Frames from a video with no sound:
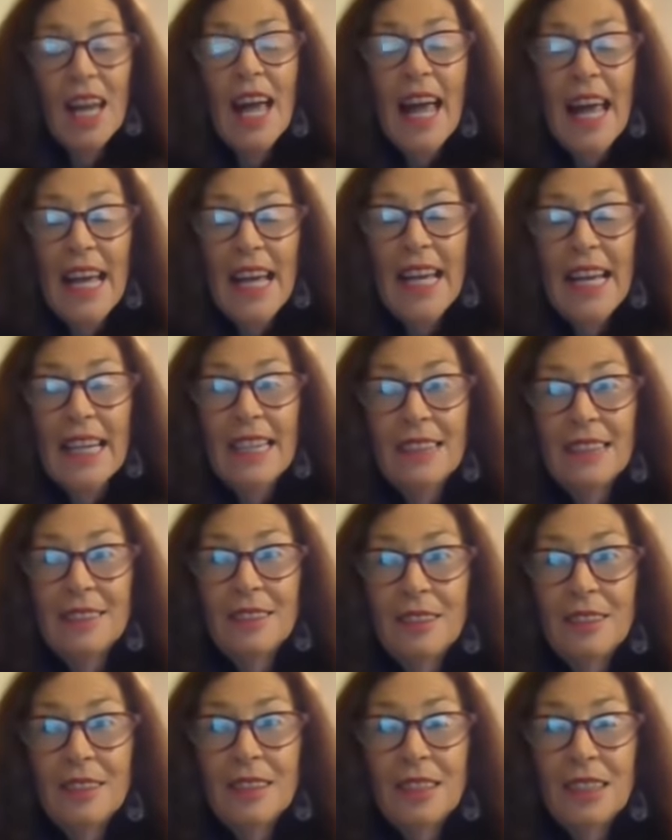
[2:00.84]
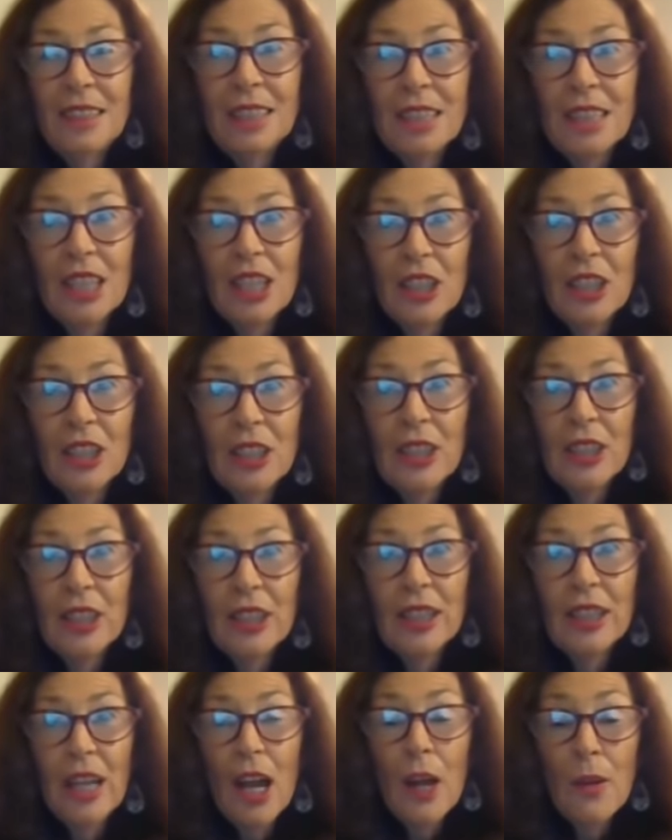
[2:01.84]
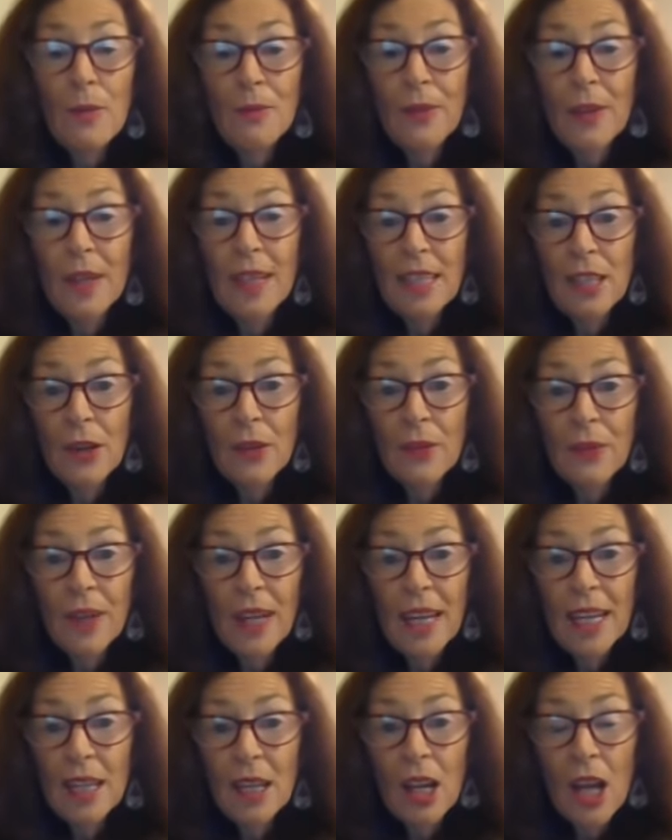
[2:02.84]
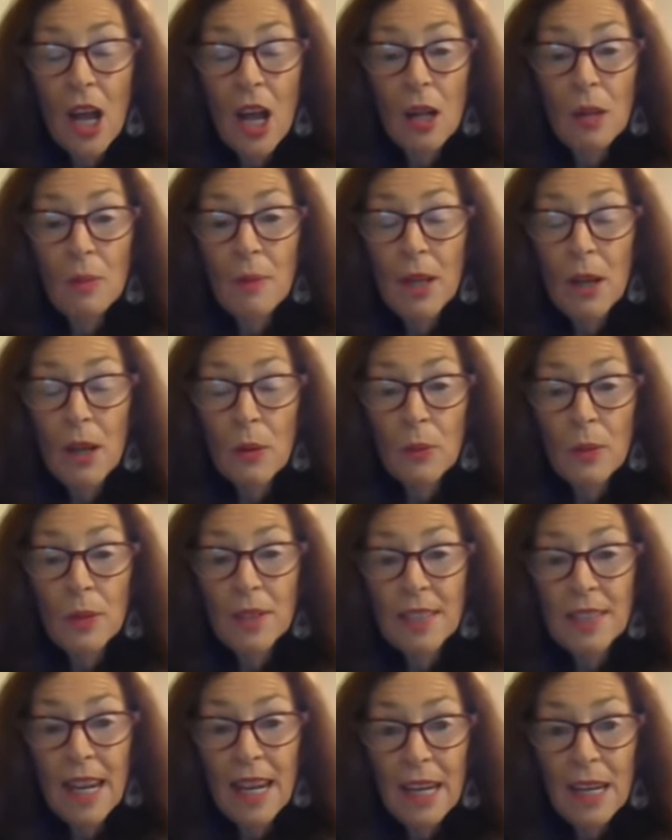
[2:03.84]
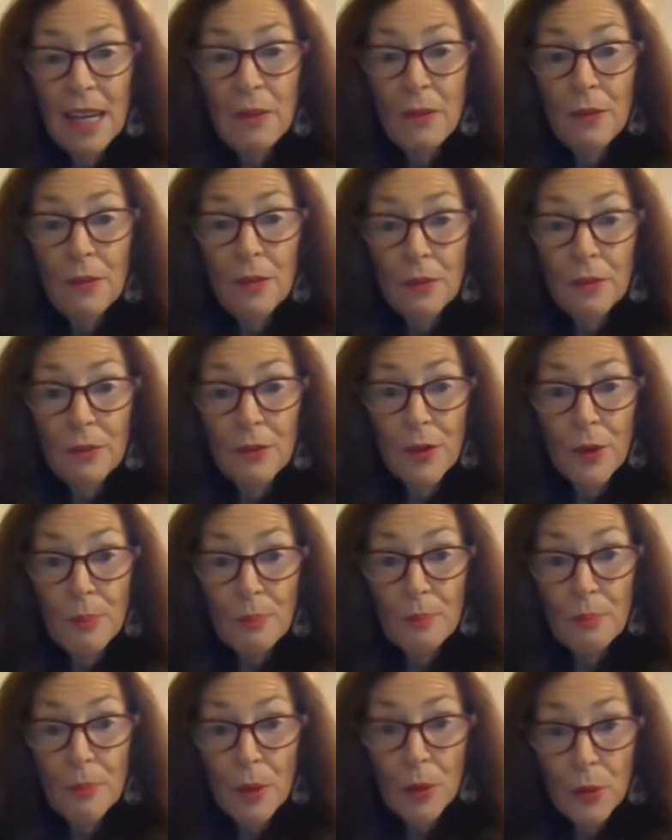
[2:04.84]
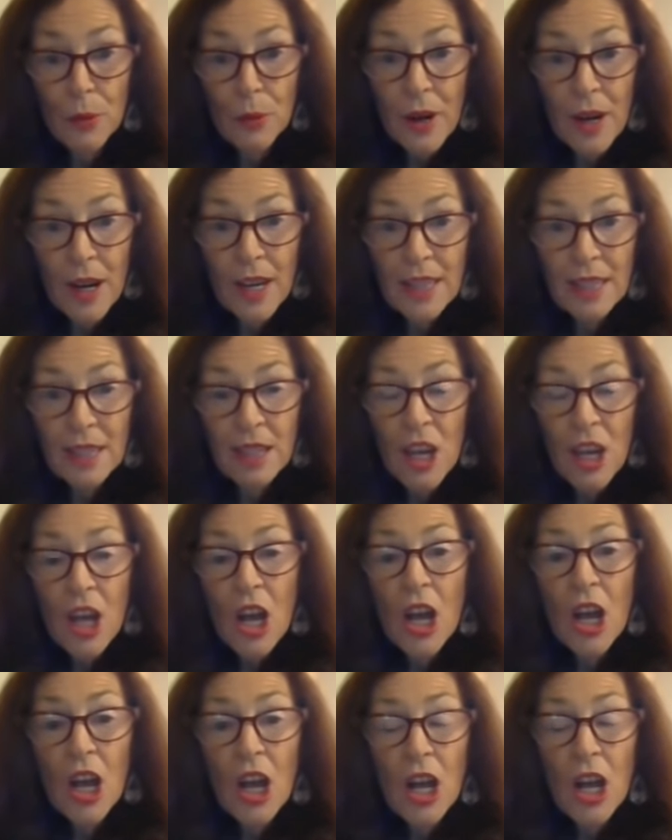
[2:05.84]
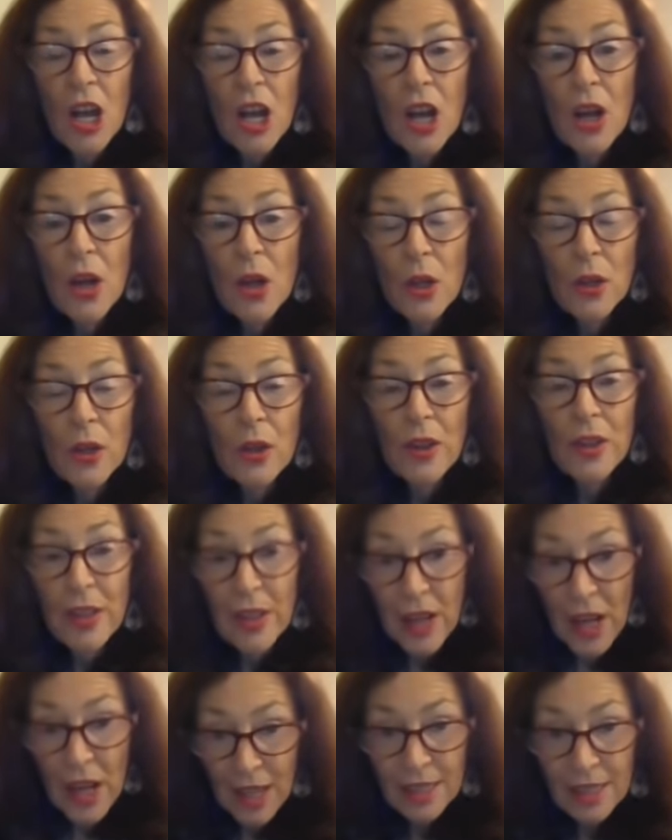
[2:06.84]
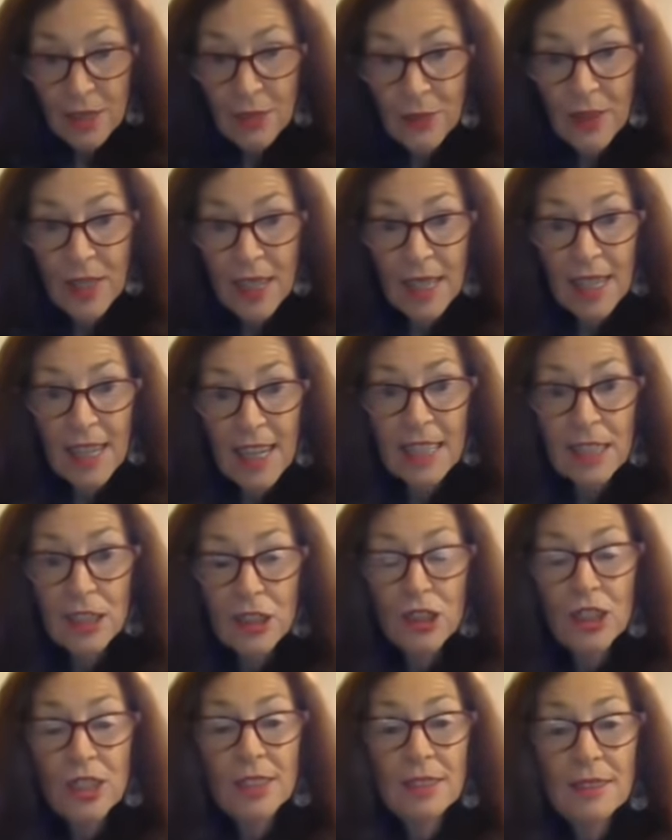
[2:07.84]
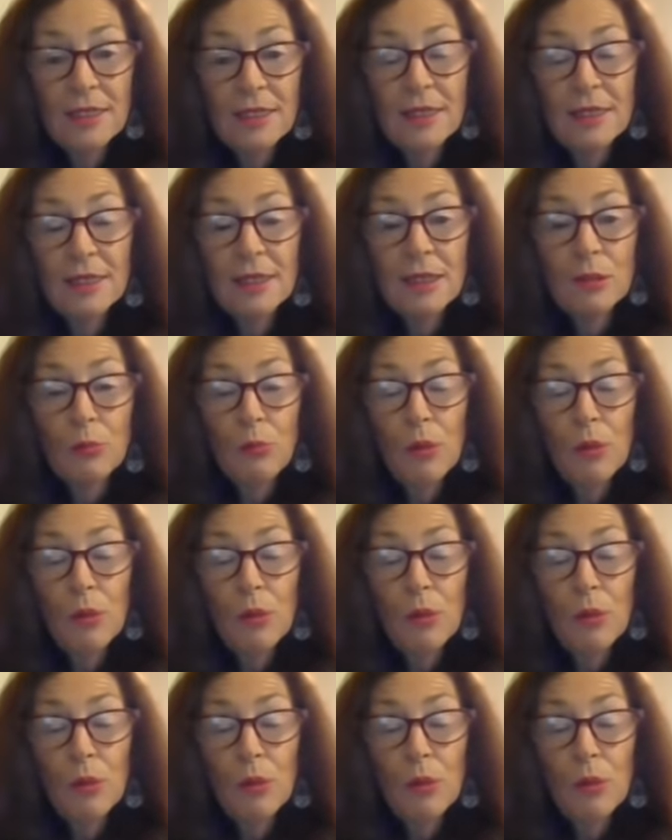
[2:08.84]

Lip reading: and hopefully, don't forget, I'll be on with Dave from Moonride on the night of the elections.